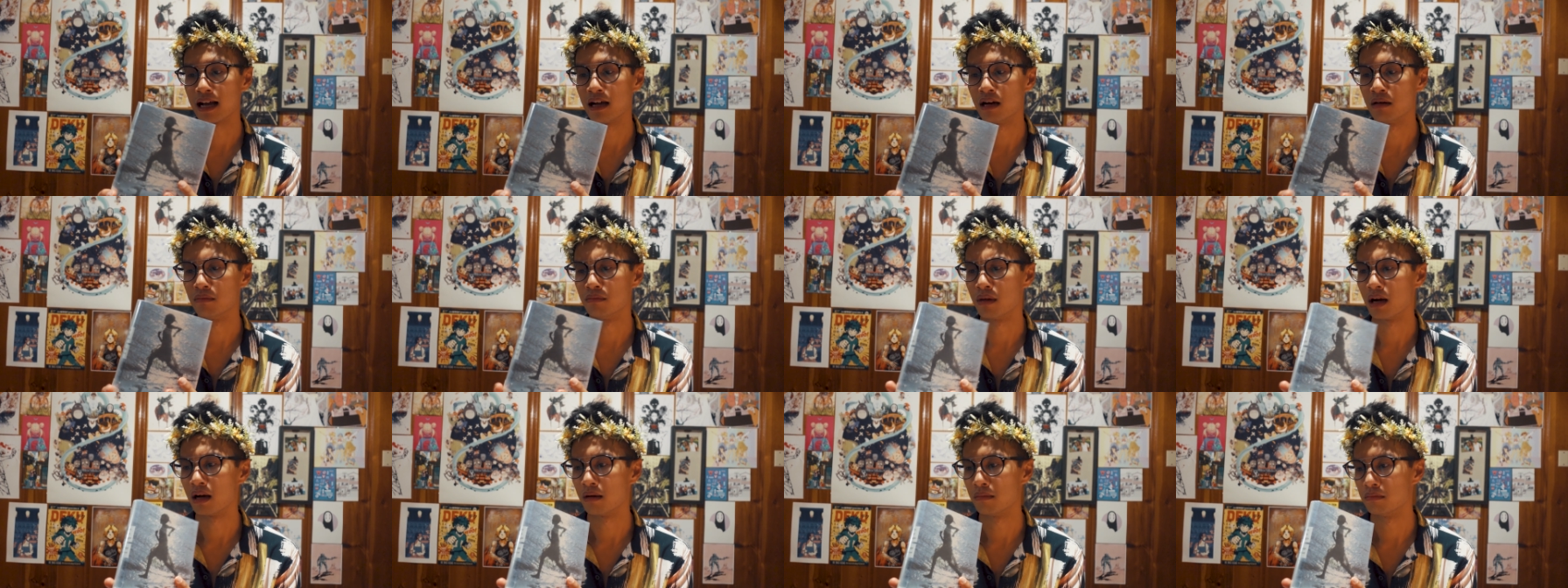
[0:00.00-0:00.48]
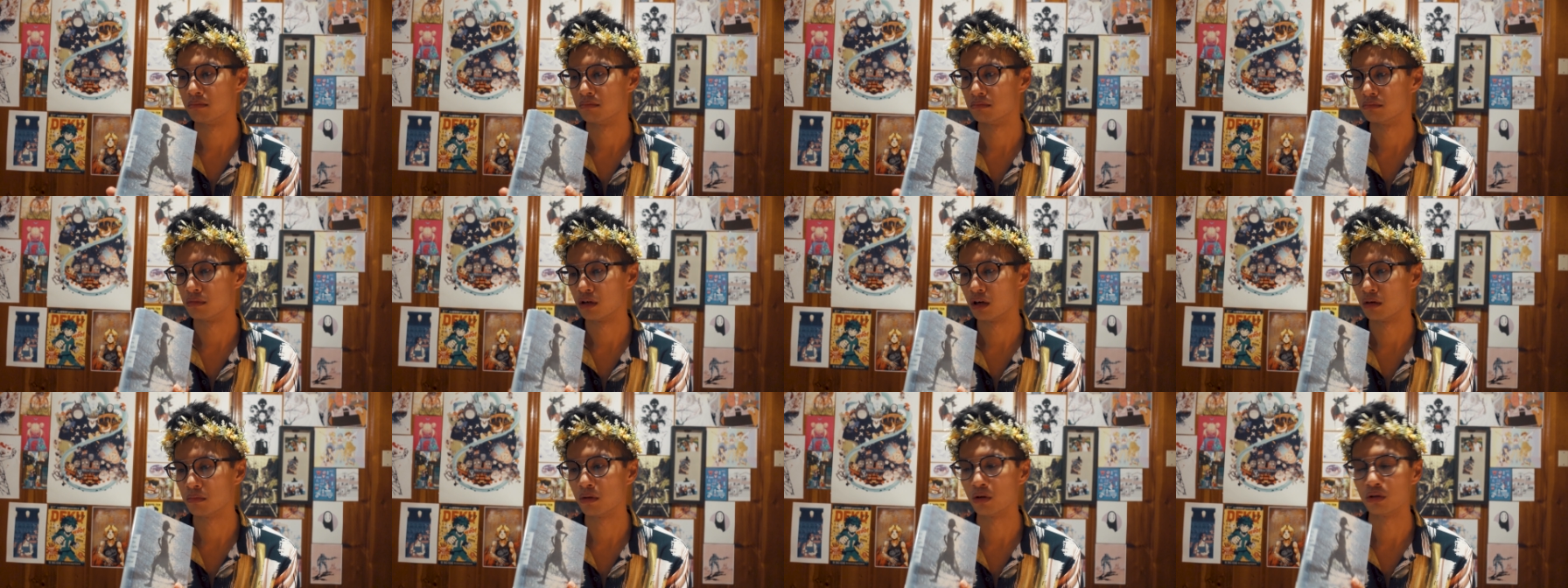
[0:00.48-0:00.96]

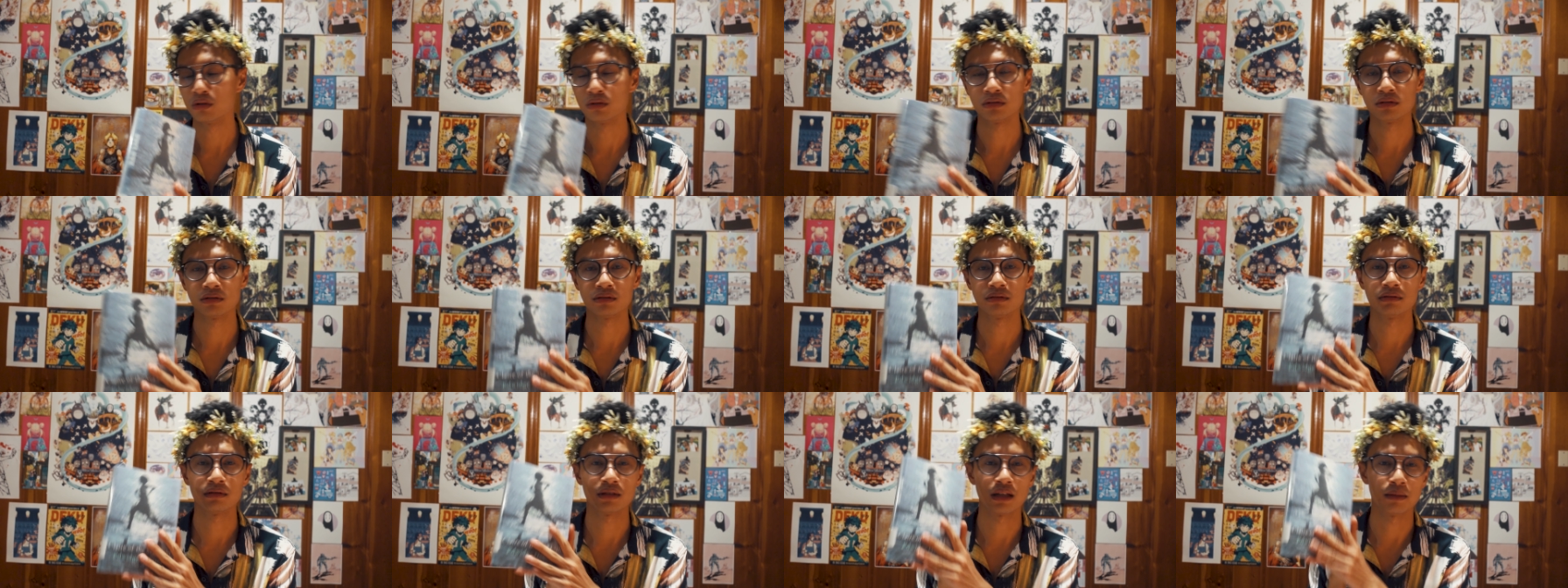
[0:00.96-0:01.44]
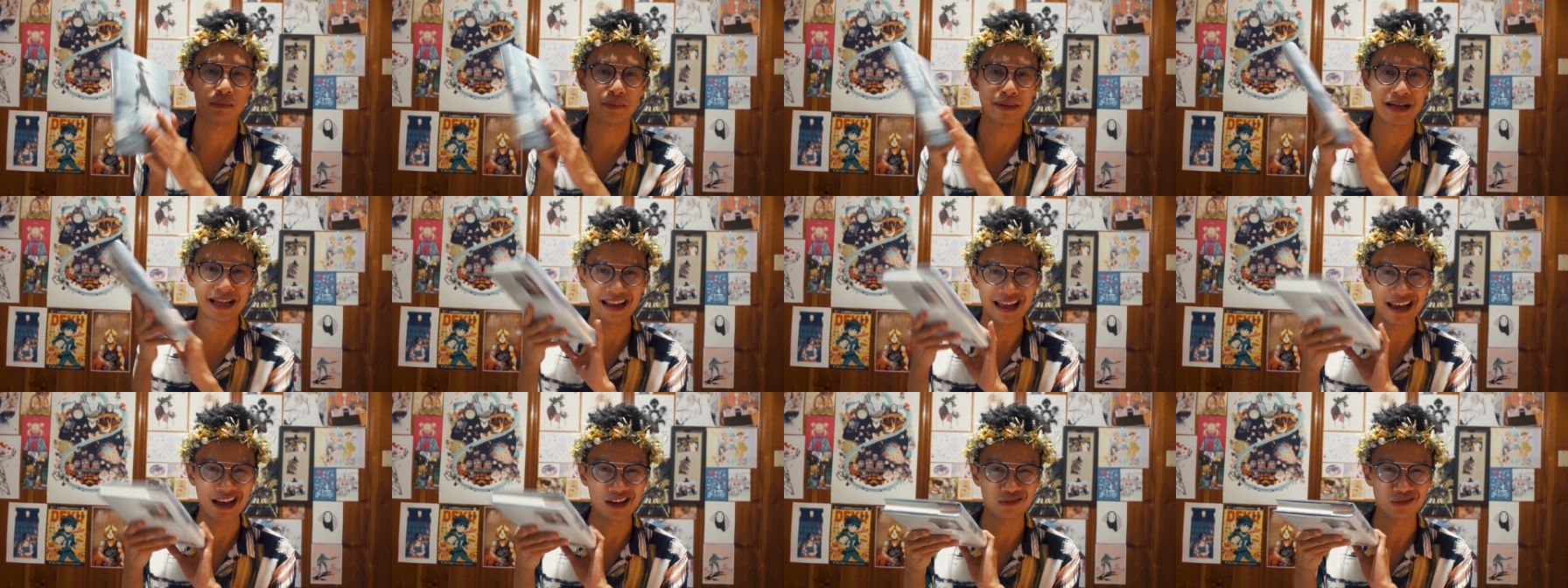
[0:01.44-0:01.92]
I'm
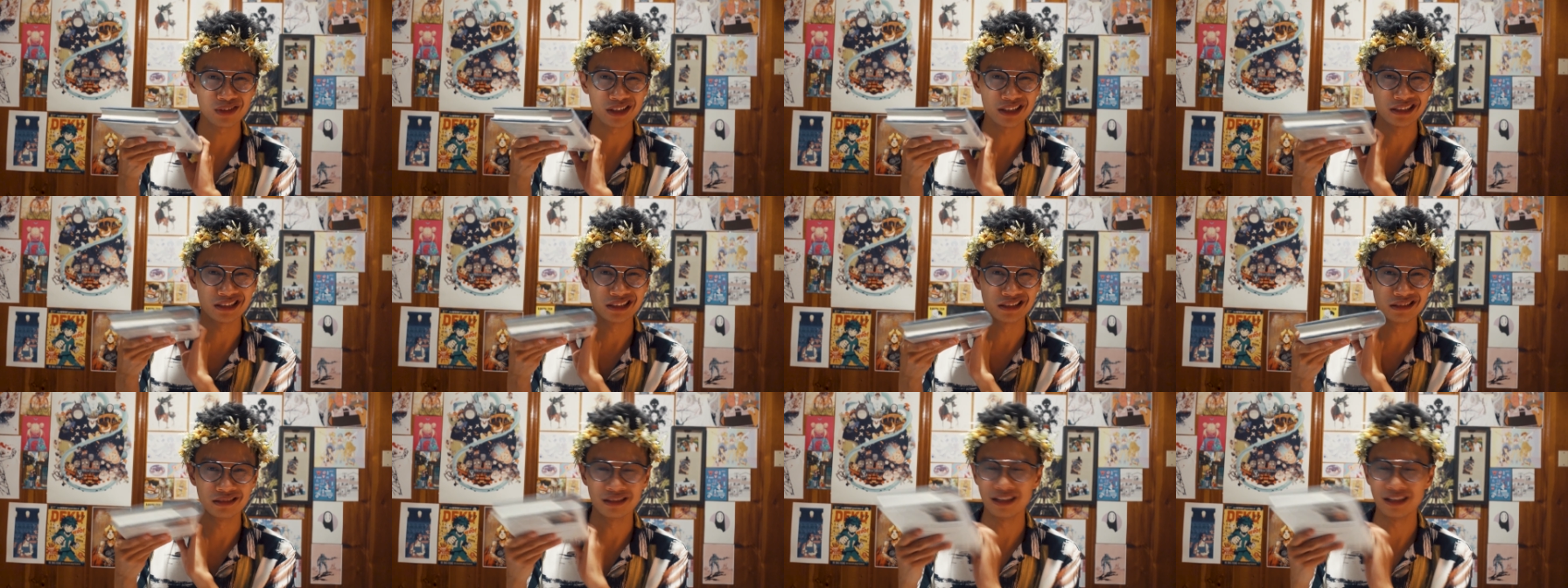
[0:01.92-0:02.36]
about halfway.